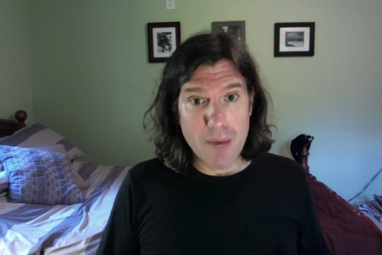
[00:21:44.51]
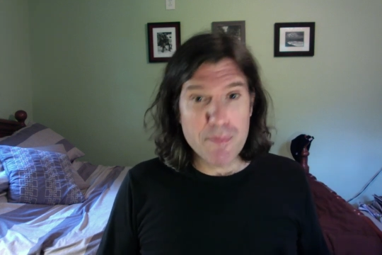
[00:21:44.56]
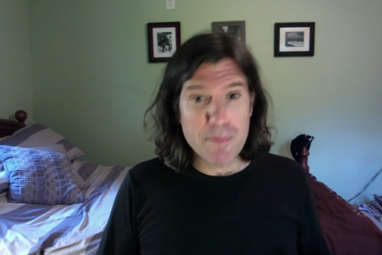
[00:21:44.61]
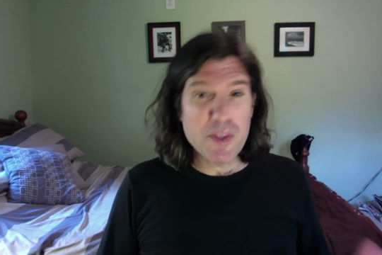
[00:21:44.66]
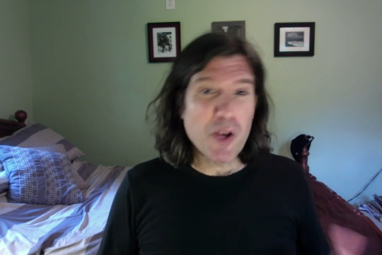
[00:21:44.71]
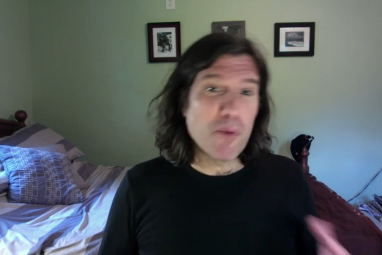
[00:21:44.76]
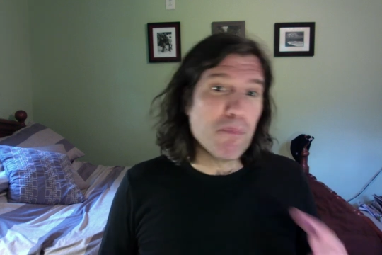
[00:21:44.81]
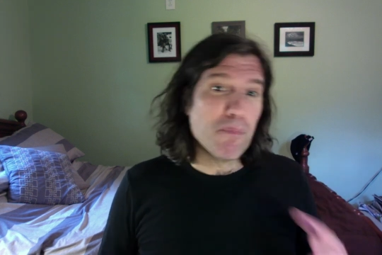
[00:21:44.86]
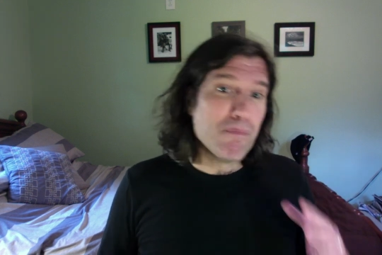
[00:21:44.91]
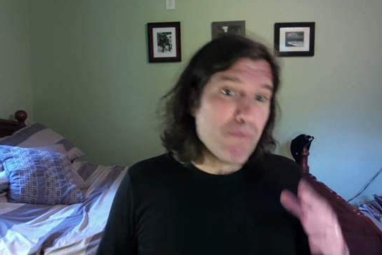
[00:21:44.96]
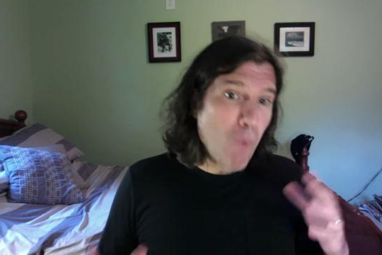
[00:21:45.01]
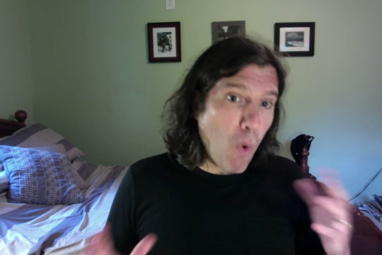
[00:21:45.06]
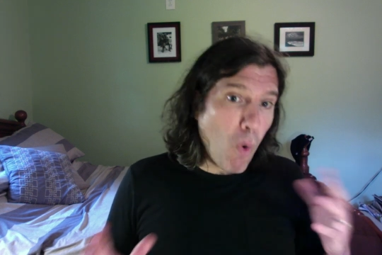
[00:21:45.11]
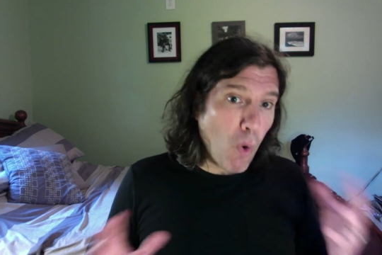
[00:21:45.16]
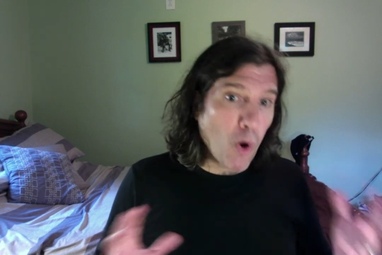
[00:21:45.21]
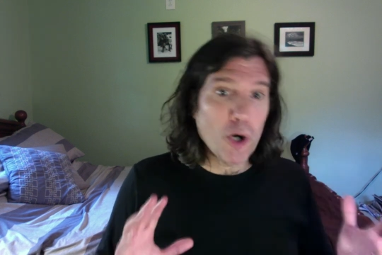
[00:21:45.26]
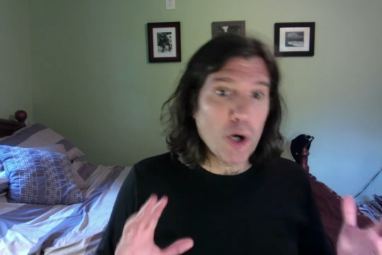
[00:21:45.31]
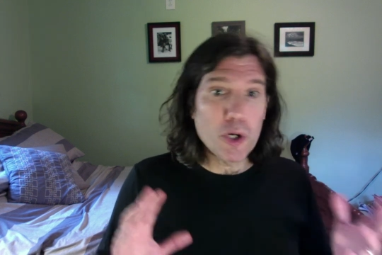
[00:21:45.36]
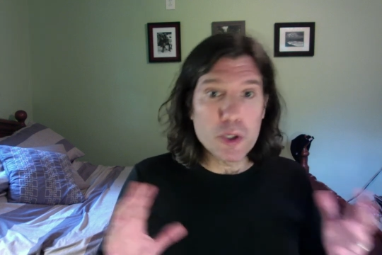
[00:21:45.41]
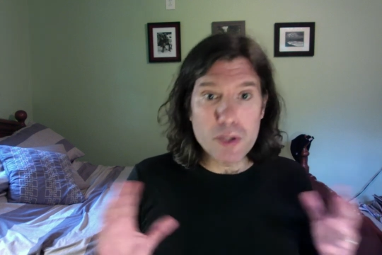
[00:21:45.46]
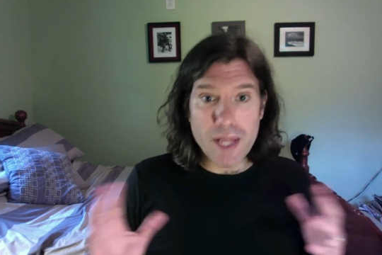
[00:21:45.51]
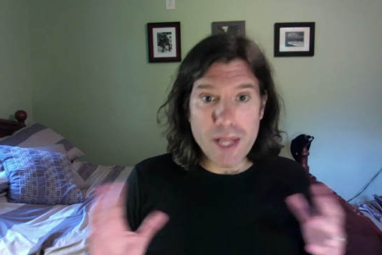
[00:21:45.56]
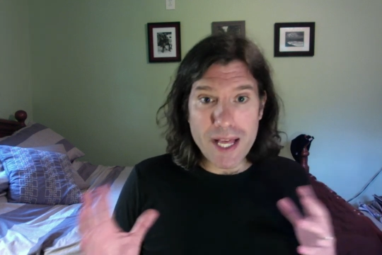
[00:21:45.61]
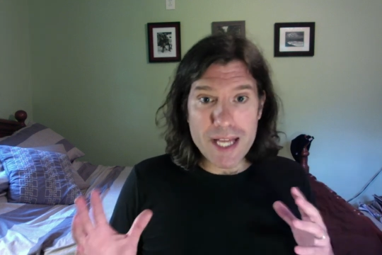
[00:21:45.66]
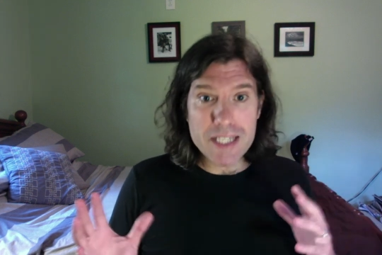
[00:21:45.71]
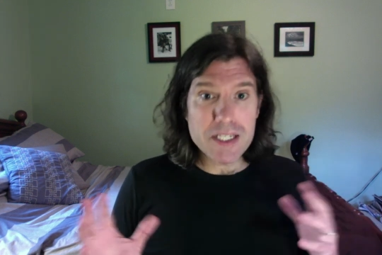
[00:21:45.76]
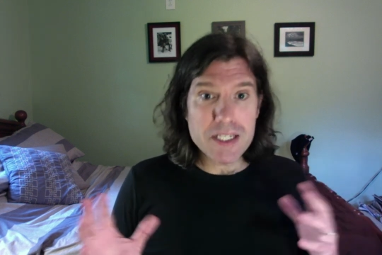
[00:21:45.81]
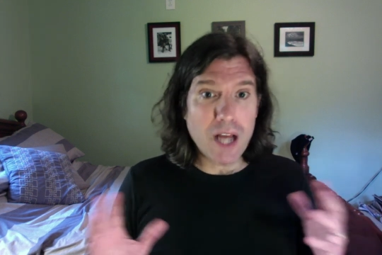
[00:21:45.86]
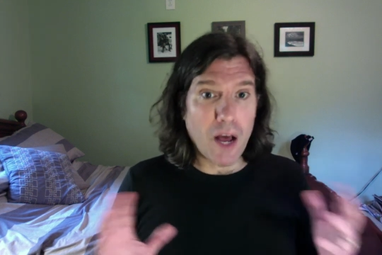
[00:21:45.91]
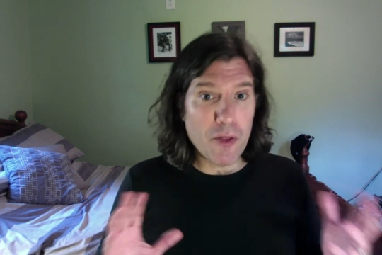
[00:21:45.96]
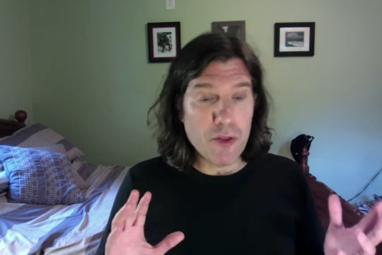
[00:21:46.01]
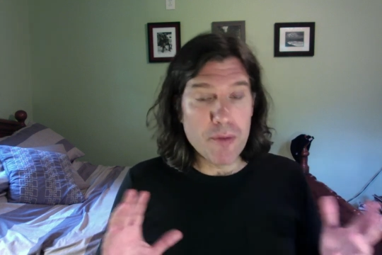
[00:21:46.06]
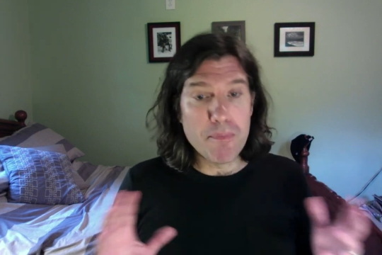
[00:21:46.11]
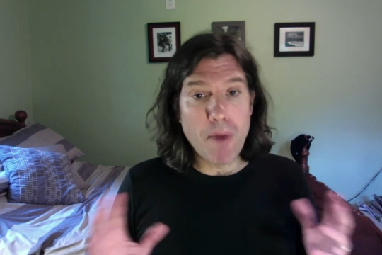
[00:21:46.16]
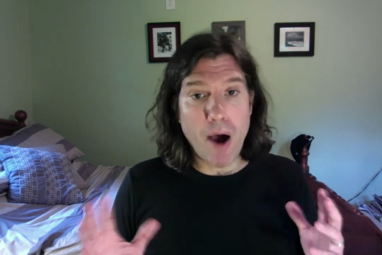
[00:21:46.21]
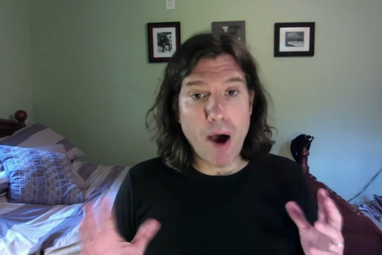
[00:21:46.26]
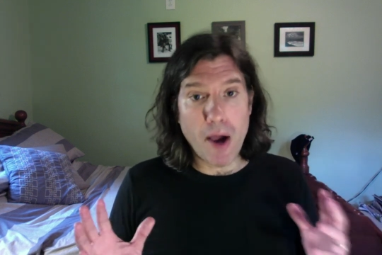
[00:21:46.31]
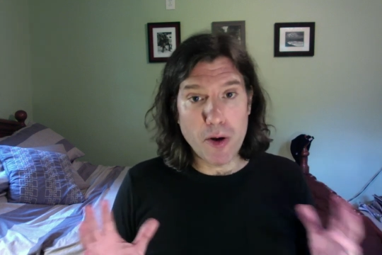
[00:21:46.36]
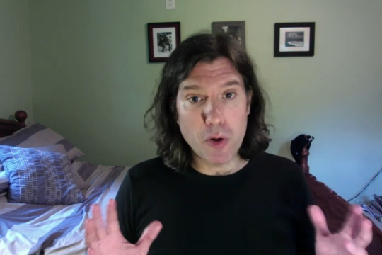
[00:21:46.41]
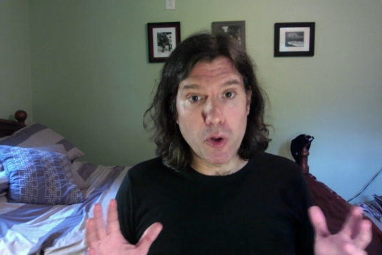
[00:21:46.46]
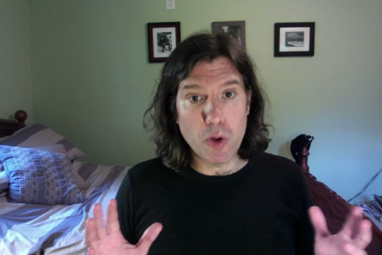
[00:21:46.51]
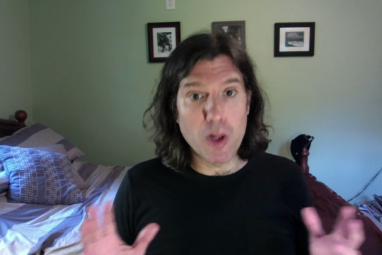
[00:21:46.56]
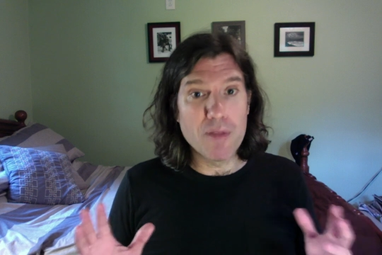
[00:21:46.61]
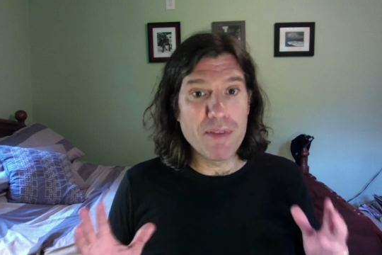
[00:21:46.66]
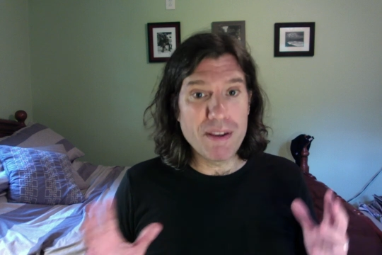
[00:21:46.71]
more or less on the model of